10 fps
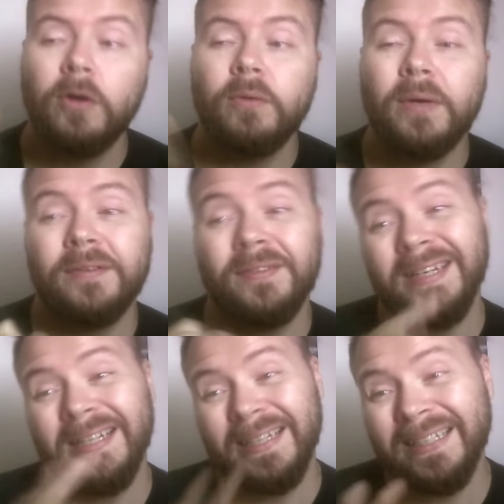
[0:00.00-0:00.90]
rather
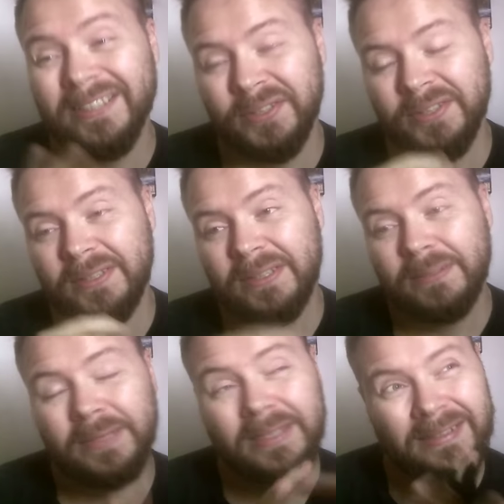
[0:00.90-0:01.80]
than electricity,
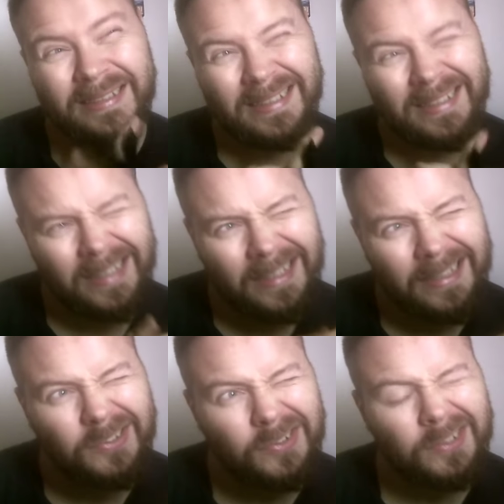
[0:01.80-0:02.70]
because
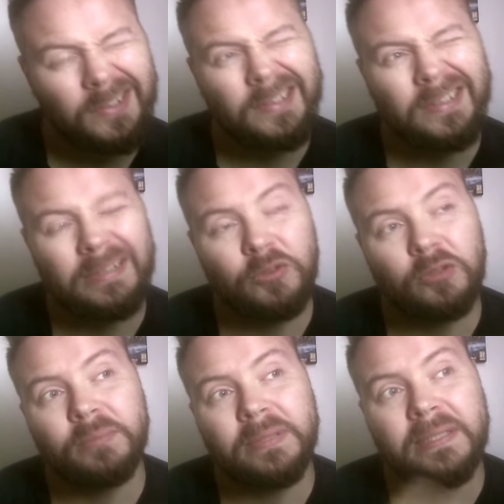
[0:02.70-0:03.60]
electricity seems to
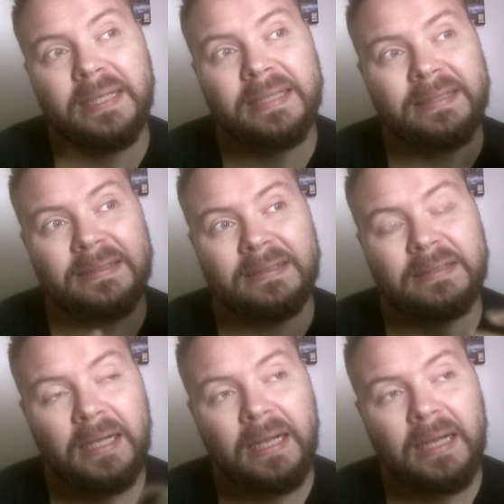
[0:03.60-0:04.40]
be like this,